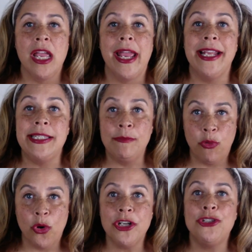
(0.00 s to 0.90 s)
It's
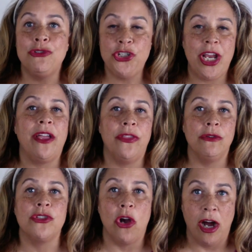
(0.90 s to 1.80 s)
important to check
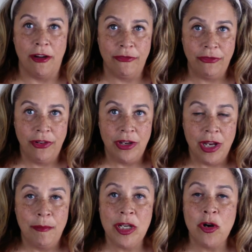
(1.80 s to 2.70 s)
those off
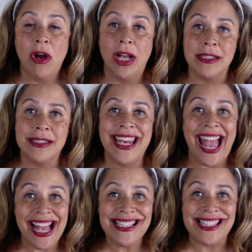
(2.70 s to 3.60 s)
because
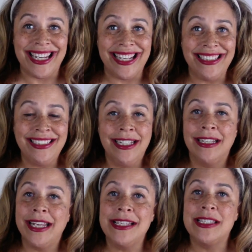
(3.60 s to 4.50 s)
casting
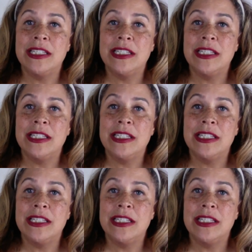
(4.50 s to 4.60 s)
can